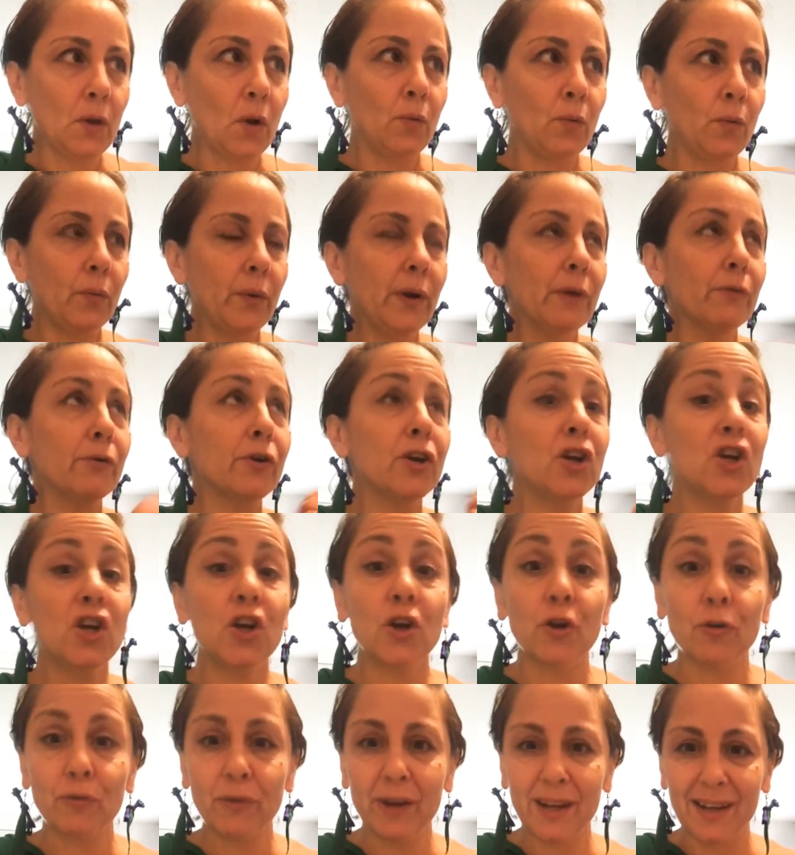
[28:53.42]
We're
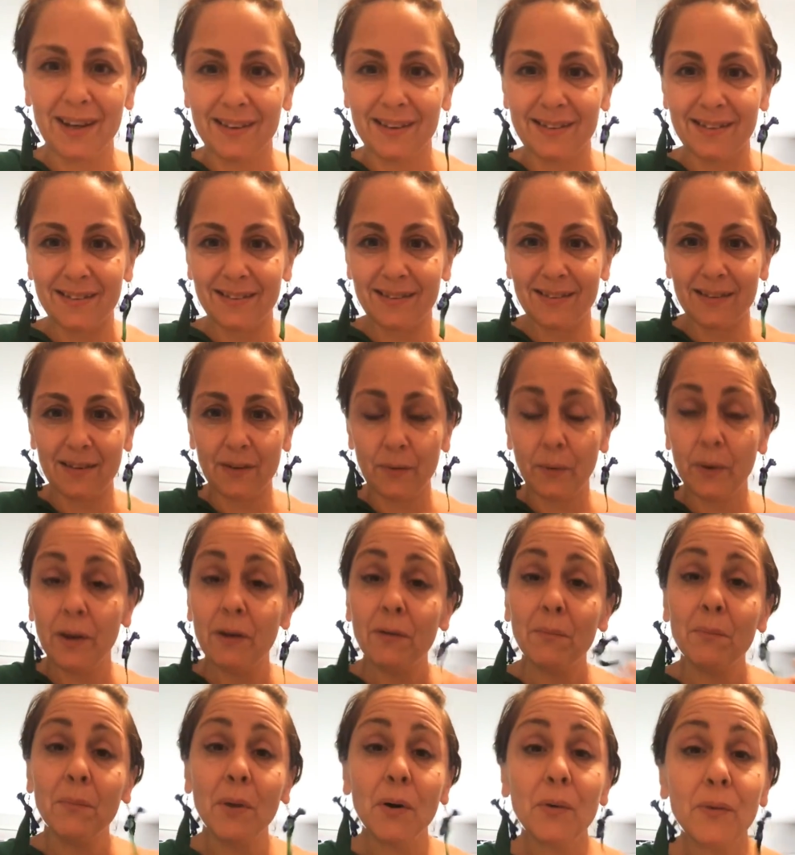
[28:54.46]
curious. We
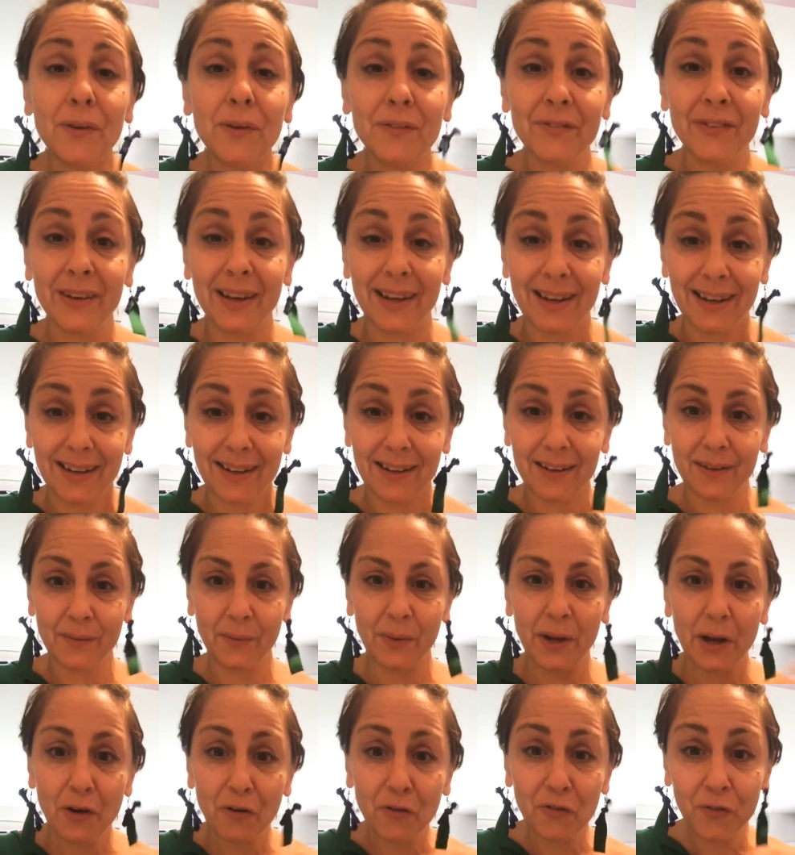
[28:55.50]
are motivated.
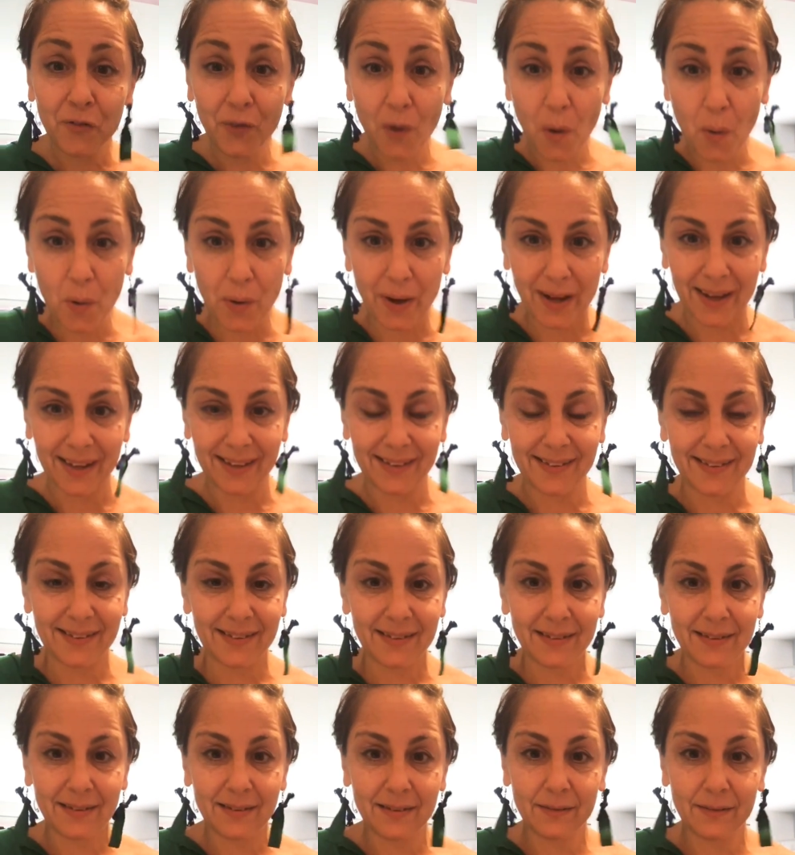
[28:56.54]
We are
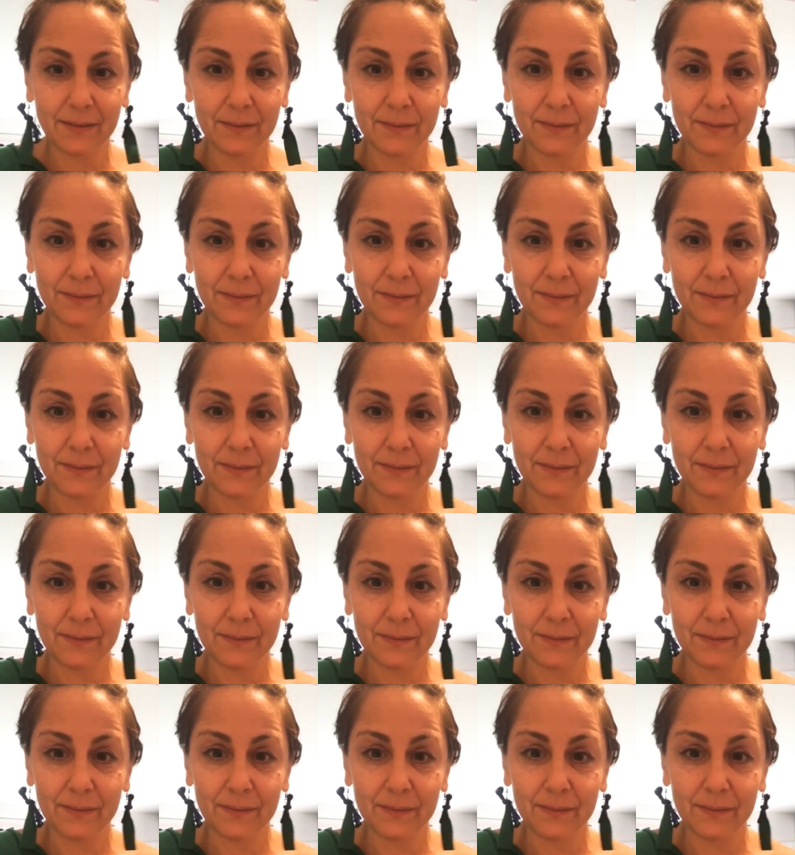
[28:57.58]
focused.